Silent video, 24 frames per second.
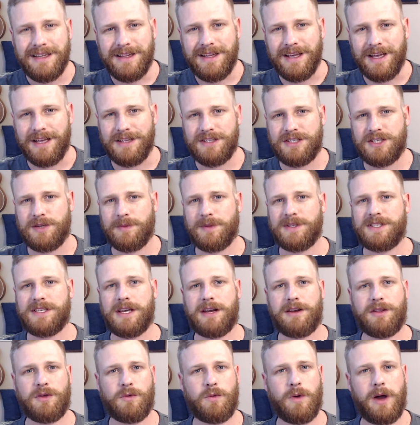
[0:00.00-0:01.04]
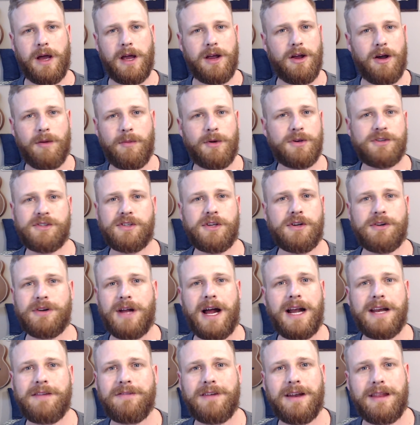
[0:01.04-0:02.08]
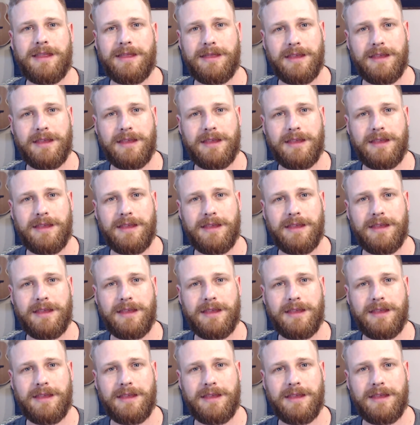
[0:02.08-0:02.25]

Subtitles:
the instruments out of the way, almost so you're not even